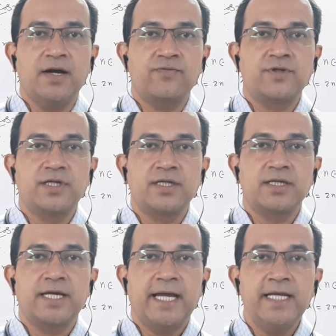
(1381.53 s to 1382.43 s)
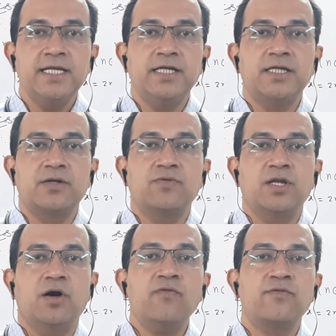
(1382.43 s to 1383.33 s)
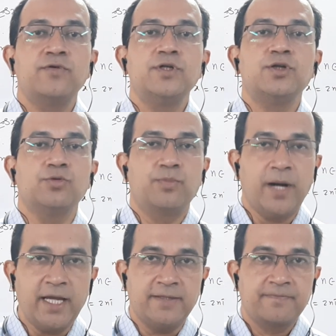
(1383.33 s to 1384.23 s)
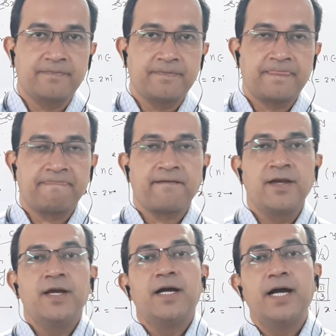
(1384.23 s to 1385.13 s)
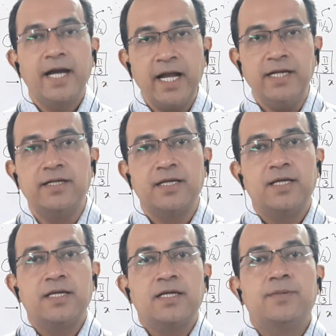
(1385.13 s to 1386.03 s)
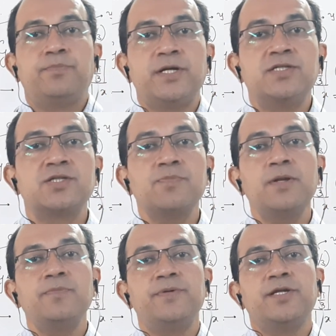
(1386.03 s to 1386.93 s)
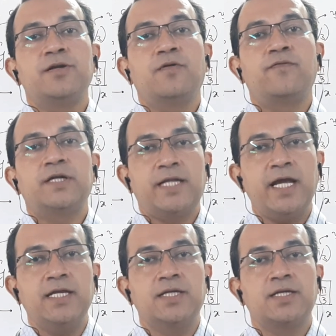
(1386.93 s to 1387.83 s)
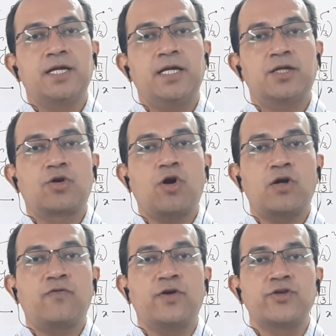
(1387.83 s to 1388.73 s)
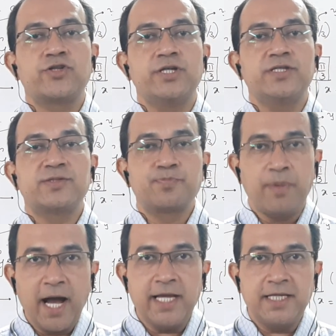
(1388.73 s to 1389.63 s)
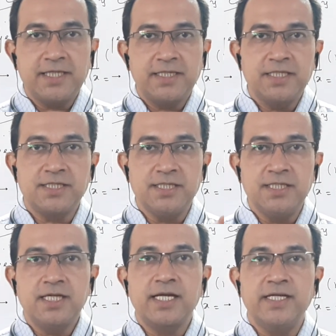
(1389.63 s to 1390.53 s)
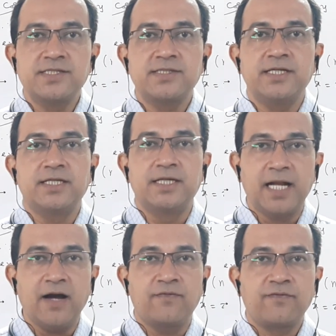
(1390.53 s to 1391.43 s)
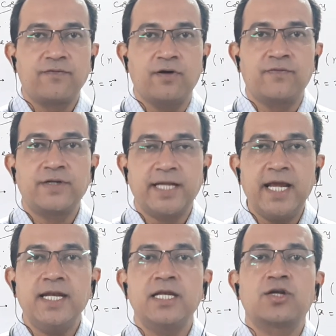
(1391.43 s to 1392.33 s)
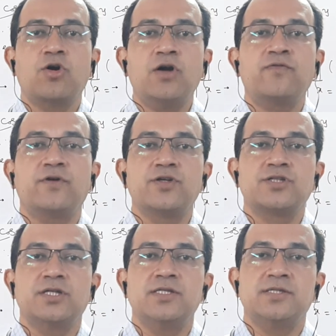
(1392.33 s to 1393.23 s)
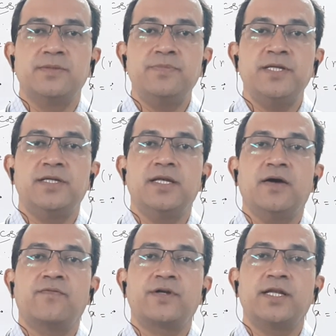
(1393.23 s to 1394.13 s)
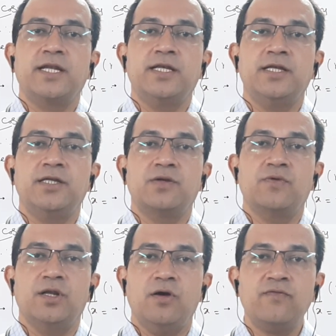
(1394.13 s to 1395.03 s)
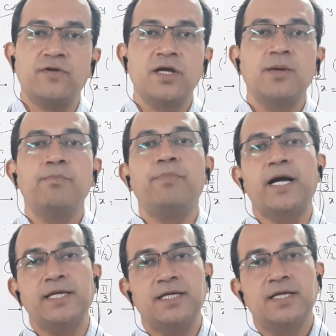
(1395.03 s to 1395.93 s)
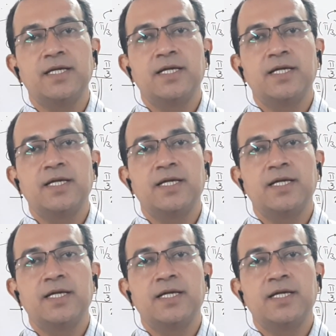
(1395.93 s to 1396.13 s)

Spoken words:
after an interval of 2 pi. And principal period of tan and cot function is pi. It indicates that graph of tan and cot function is repeated after an interval of pi.